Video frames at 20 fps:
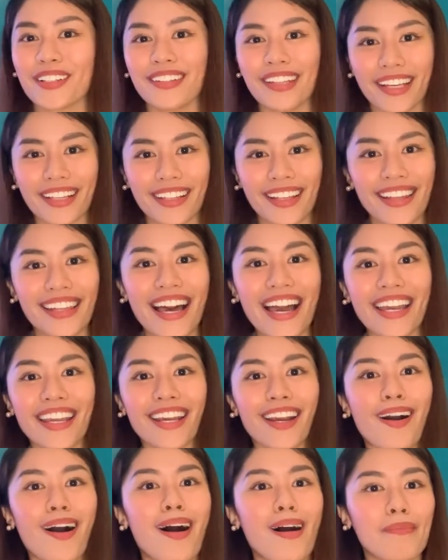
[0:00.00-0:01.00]
click like,
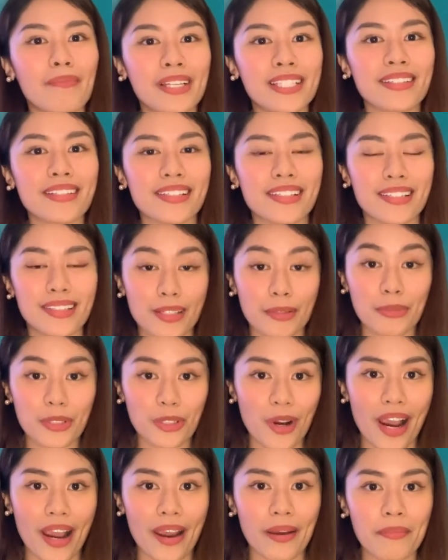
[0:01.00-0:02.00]
comment, and
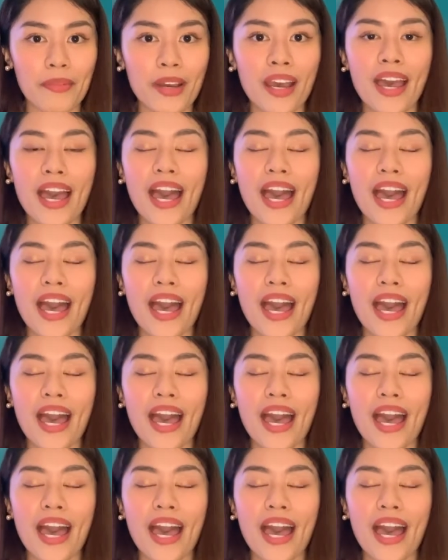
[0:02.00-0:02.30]
subscribe,